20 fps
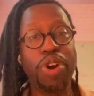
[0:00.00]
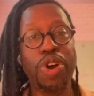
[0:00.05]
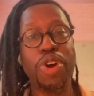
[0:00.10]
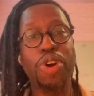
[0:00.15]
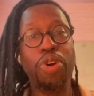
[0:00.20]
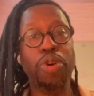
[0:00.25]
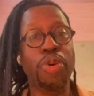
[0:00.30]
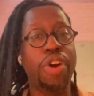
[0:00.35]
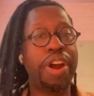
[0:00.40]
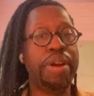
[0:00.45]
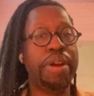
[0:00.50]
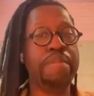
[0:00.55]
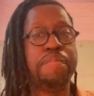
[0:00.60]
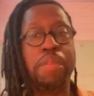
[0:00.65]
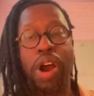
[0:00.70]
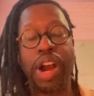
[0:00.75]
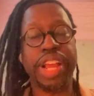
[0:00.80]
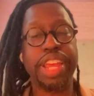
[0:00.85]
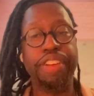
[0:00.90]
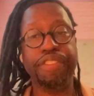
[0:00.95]
who are in
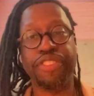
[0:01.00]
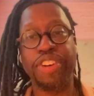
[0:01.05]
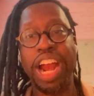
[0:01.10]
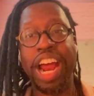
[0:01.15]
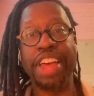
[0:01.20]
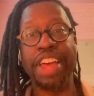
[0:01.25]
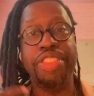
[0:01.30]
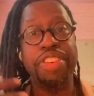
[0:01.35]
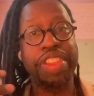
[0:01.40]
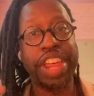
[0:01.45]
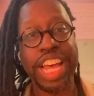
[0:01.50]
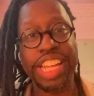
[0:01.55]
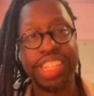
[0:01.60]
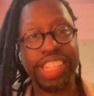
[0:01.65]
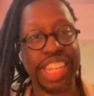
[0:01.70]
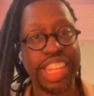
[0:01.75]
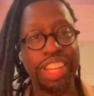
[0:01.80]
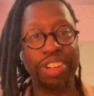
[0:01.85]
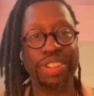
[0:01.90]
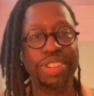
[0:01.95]
market for either that
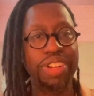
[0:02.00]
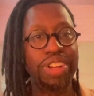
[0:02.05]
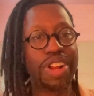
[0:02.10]
skill,